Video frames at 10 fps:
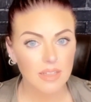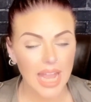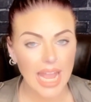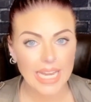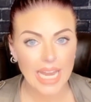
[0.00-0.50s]

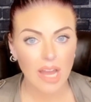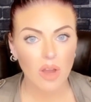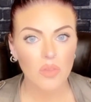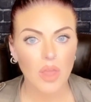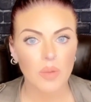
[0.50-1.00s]
And
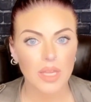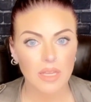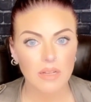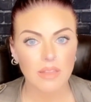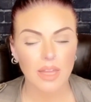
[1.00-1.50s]
now that we
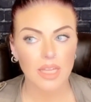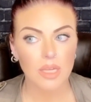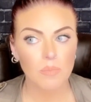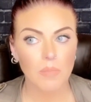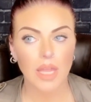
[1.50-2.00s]
hear that
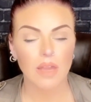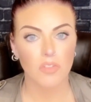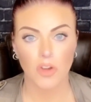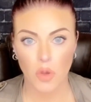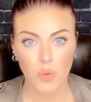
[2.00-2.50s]
he may have
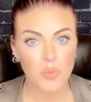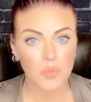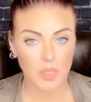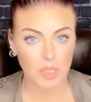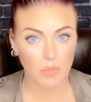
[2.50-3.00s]

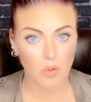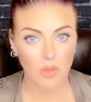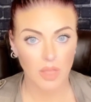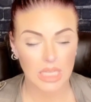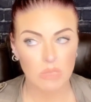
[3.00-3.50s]
known people,
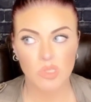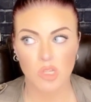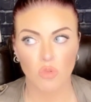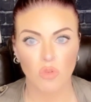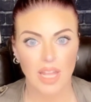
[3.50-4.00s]
like he was
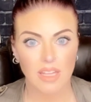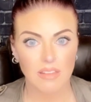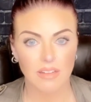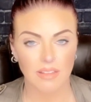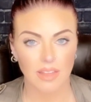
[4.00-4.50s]
a
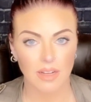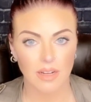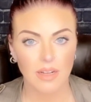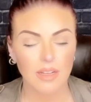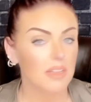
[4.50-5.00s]
regular
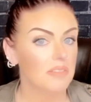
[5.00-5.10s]
there,